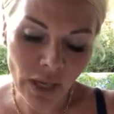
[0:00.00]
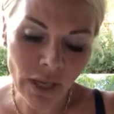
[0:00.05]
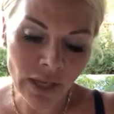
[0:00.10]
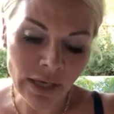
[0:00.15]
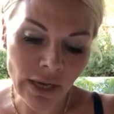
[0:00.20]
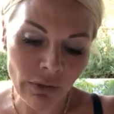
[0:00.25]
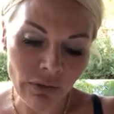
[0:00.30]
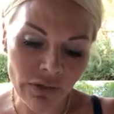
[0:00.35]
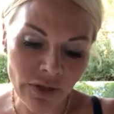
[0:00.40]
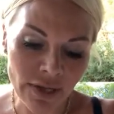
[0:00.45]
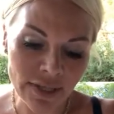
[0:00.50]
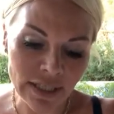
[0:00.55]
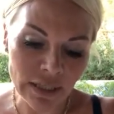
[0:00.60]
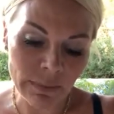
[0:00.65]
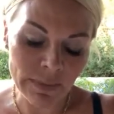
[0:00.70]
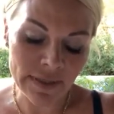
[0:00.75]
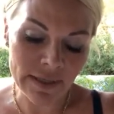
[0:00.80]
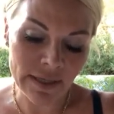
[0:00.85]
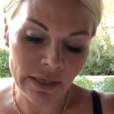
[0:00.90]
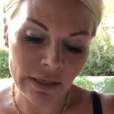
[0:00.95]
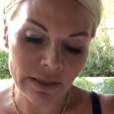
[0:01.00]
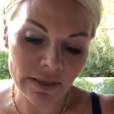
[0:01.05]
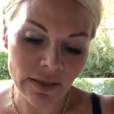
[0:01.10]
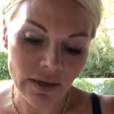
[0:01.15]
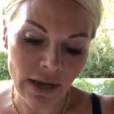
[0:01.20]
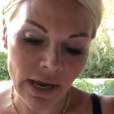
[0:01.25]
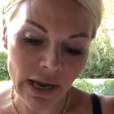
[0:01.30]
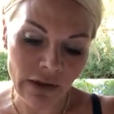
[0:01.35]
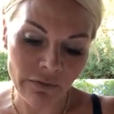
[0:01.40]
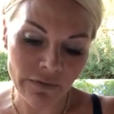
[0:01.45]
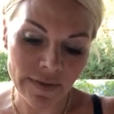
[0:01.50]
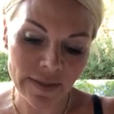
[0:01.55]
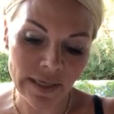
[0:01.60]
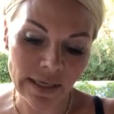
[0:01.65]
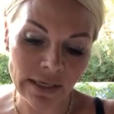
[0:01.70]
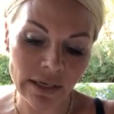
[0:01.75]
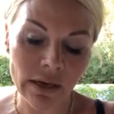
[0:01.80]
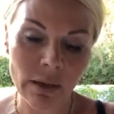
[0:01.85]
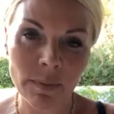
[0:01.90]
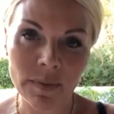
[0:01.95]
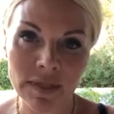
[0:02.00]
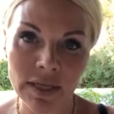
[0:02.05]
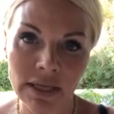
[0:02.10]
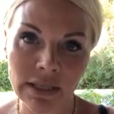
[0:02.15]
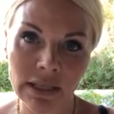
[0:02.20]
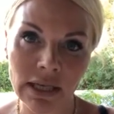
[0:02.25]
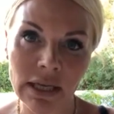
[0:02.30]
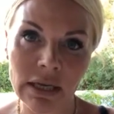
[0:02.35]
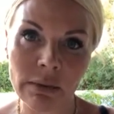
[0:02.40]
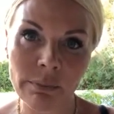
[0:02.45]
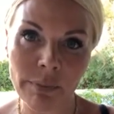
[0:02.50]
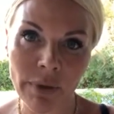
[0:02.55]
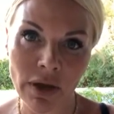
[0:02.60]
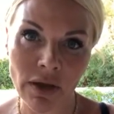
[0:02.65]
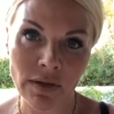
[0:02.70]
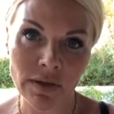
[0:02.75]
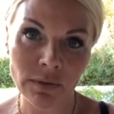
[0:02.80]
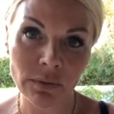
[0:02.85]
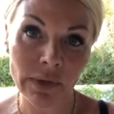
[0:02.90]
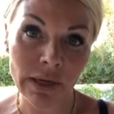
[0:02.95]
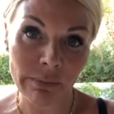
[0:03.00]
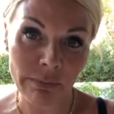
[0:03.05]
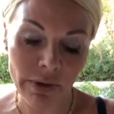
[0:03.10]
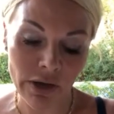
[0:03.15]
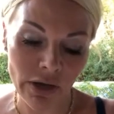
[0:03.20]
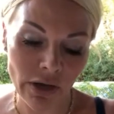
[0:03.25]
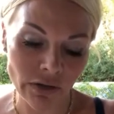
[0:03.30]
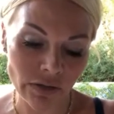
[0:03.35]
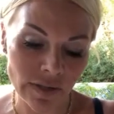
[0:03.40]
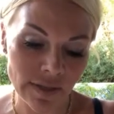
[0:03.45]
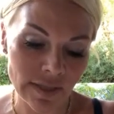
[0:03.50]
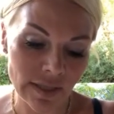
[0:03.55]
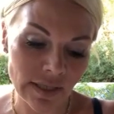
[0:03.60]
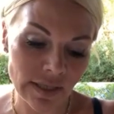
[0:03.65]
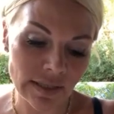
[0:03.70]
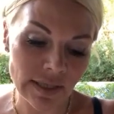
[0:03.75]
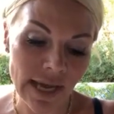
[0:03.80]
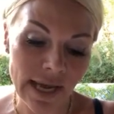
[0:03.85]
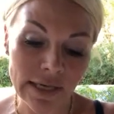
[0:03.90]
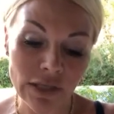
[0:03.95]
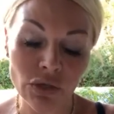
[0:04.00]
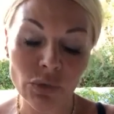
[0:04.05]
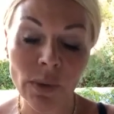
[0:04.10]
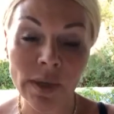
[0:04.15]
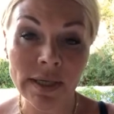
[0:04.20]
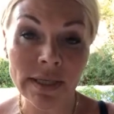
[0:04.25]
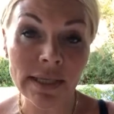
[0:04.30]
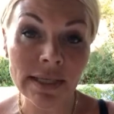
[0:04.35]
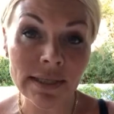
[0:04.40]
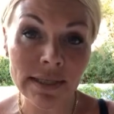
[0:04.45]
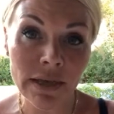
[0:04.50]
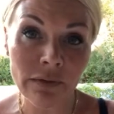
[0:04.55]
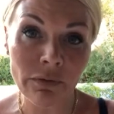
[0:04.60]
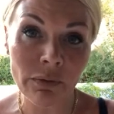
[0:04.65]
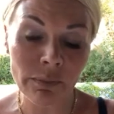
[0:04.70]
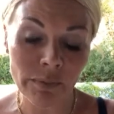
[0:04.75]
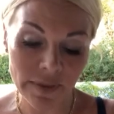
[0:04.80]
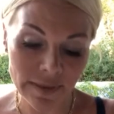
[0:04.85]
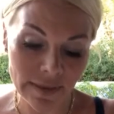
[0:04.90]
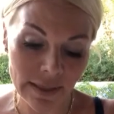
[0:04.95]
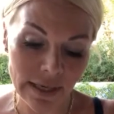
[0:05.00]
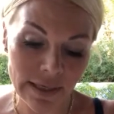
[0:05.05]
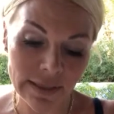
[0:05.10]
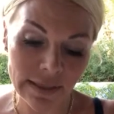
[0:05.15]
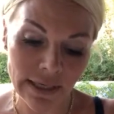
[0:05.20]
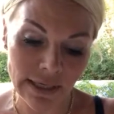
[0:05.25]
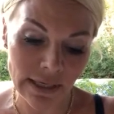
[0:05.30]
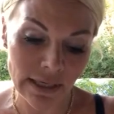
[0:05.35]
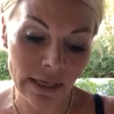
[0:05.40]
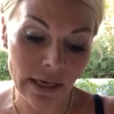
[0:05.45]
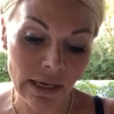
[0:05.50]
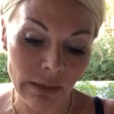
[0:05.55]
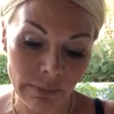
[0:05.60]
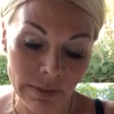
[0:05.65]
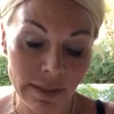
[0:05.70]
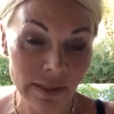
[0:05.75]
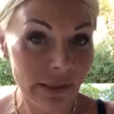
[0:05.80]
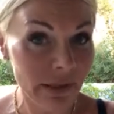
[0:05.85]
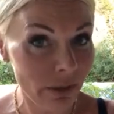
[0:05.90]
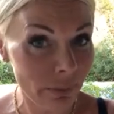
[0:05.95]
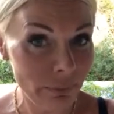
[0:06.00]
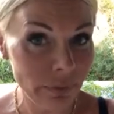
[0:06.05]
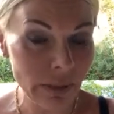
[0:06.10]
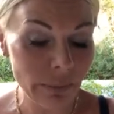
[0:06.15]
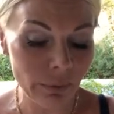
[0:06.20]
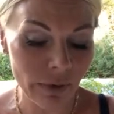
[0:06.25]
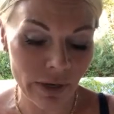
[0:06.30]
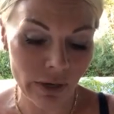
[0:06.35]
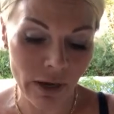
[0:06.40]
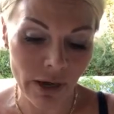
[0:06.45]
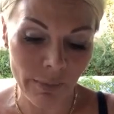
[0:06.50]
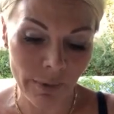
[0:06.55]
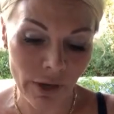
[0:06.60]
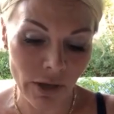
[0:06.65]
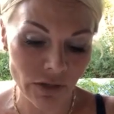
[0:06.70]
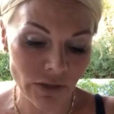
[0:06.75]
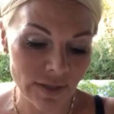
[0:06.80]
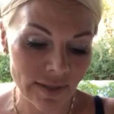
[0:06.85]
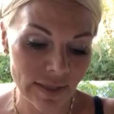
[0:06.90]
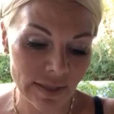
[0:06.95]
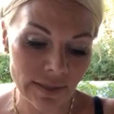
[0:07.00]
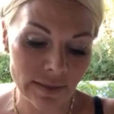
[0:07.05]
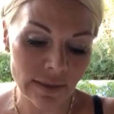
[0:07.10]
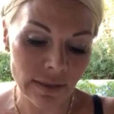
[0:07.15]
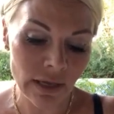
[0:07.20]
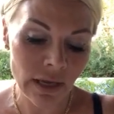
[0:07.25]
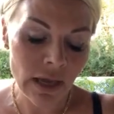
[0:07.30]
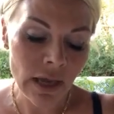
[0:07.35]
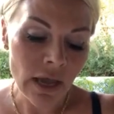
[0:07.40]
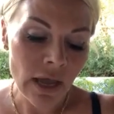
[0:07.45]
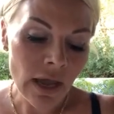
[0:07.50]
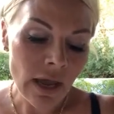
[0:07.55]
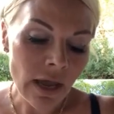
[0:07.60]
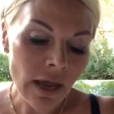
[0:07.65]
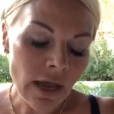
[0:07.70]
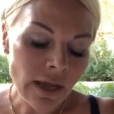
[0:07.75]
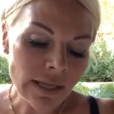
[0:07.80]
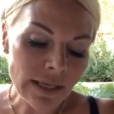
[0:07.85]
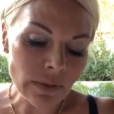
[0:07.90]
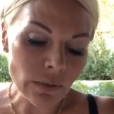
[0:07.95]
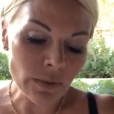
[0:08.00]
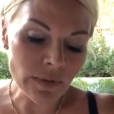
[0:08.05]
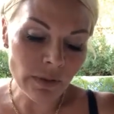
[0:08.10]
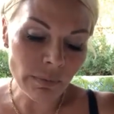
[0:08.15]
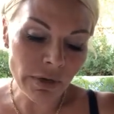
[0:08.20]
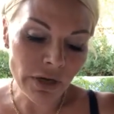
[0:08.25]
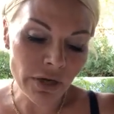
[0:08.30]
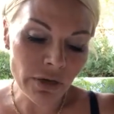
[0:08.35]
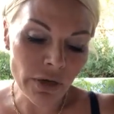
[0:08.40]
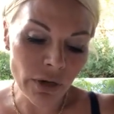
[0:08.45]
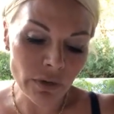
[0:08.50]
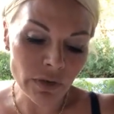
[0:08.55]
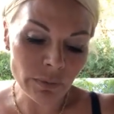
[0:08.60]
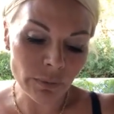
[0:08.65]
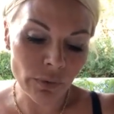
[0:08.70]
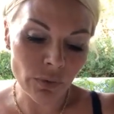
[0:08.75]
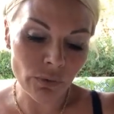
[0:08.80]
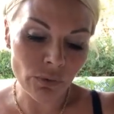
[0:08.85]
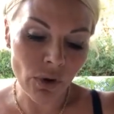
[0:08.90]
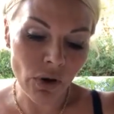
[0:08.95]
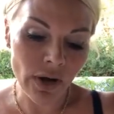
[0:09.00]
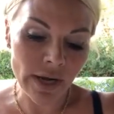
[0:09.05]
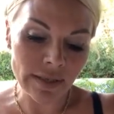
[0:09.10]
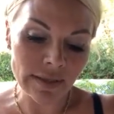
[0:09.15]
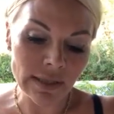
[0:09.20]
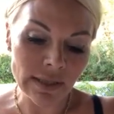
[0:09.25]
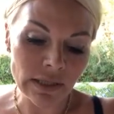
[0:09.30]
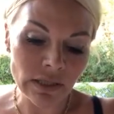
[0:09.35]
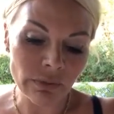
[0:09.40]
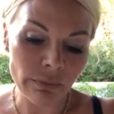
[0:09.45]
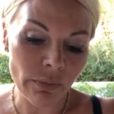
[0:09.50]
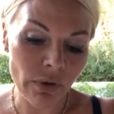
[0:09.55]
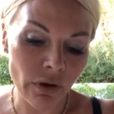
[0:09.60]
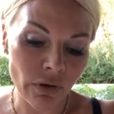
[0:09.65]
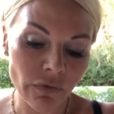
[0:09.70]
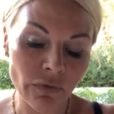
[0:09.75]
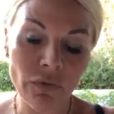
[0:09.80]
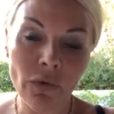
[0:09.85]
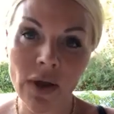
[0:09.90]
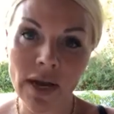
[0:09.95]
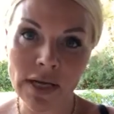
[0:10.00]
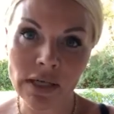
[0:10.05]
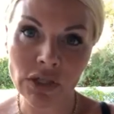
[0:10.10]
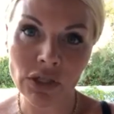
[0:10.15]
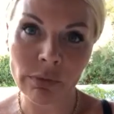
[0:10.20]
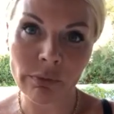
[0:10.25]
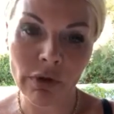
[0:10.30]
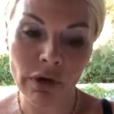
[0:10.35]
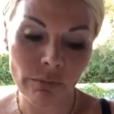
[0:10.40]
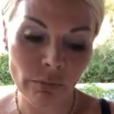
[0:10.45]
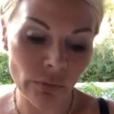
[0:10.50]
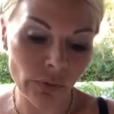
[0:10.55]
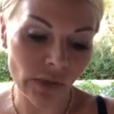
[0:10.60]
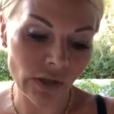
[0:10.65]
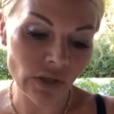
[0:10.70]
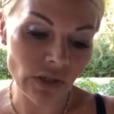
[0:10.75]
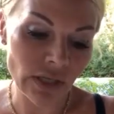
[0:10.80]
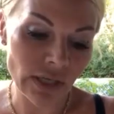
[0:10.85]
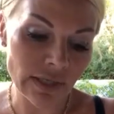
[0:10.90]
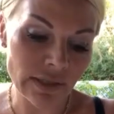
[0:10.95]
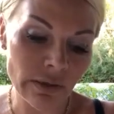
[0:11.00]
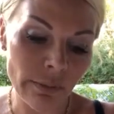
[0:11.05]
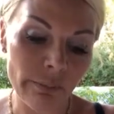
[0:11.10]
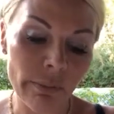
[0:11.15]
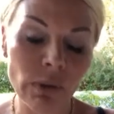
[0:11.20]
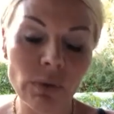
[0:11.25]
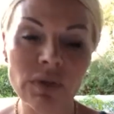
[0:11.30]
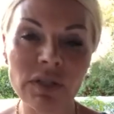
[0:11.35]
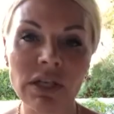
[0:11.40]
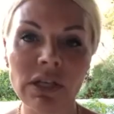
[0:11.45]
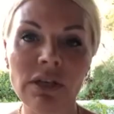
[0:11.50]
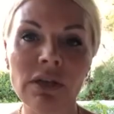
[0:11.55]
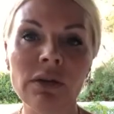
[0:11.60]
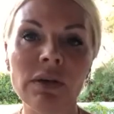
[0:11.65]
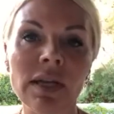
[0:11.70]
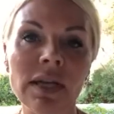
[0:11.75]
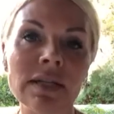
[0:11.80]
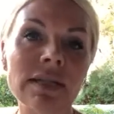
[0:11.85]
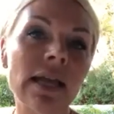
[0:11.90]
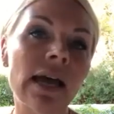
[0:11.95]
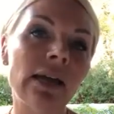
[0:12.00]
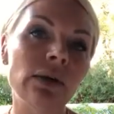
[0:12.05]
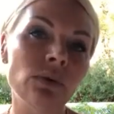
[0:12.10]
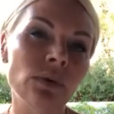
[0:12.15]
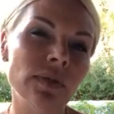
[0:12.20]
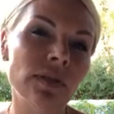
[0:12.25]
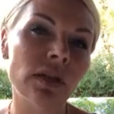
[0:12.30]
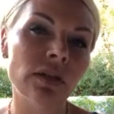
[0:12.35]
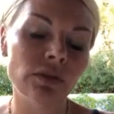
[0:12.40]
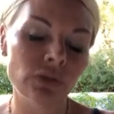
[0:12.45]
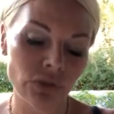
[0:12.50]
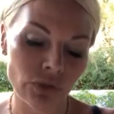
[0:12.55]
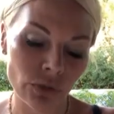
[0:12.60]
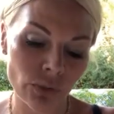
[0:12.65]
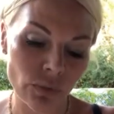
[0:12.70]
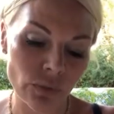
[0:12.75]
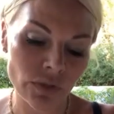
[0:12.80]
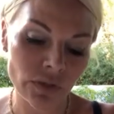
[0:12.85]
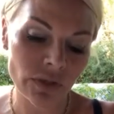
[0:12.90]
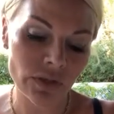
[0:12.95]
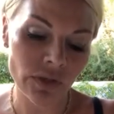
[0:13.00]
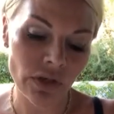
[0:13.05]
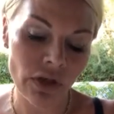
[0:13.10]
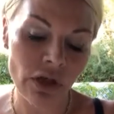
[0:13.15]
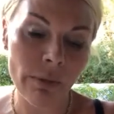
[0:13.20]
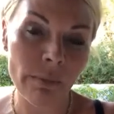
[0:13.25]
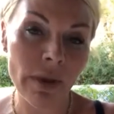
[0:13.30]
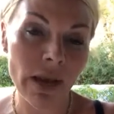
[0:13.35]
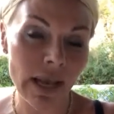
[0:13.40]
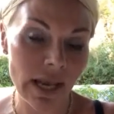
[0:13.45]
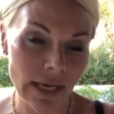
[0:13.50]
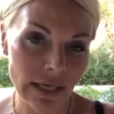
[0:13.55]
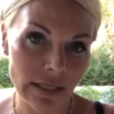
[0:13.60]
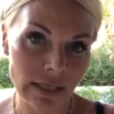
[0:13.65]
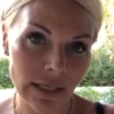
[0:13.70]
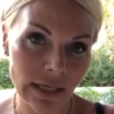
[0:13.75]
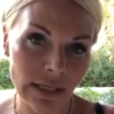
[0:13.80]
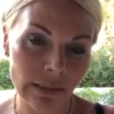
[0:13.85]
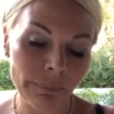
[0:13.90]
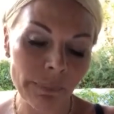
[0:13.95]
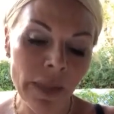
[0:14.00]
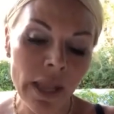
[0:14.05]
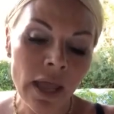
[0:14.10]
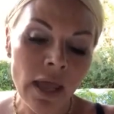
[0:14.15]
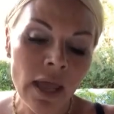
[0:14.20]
Now, 30% have seen an uptick in personal loan purchases and 27% in limited company purchases. There's also been a notable rise in demand for HMO mortgages, multi-units, and also short-term lending.